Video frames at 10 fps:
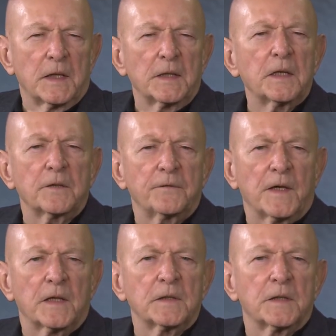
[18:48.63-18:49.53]

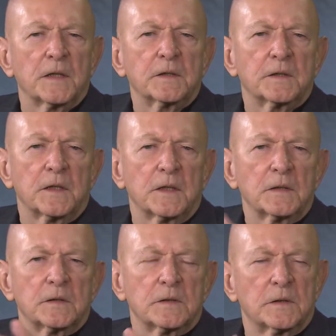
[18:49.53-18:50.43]
identified that uh,
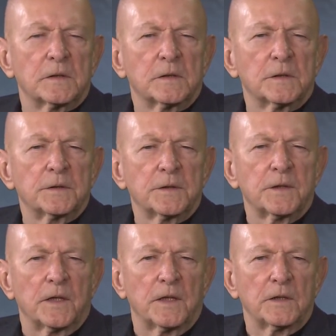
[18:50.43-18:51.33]
the
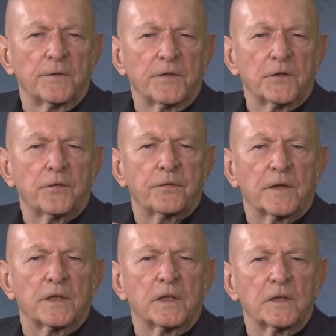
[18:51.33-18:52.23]
day of this
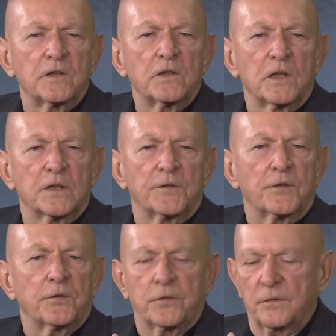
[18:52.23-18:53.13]
fire, none of
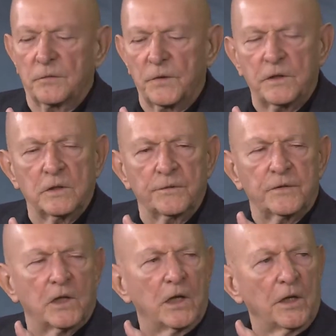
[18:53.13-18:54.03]
us, we could have
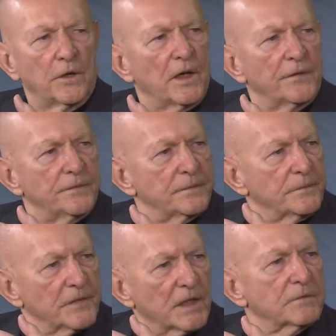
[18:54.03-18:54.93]
called off
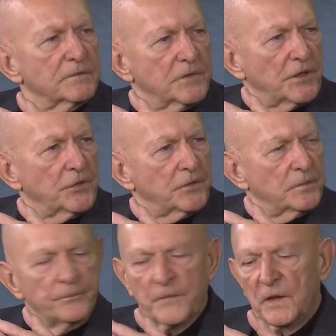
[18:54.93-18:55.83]
that test.
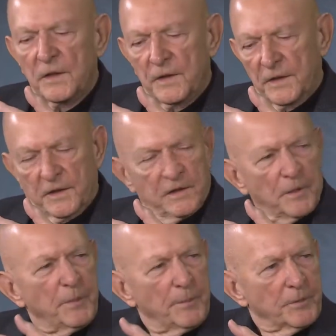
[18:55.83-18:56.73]
The
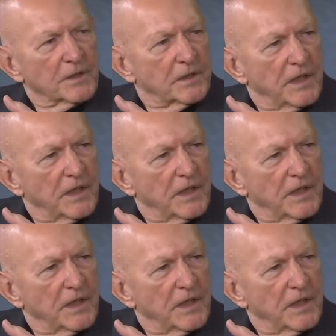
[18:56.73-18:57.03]
people at the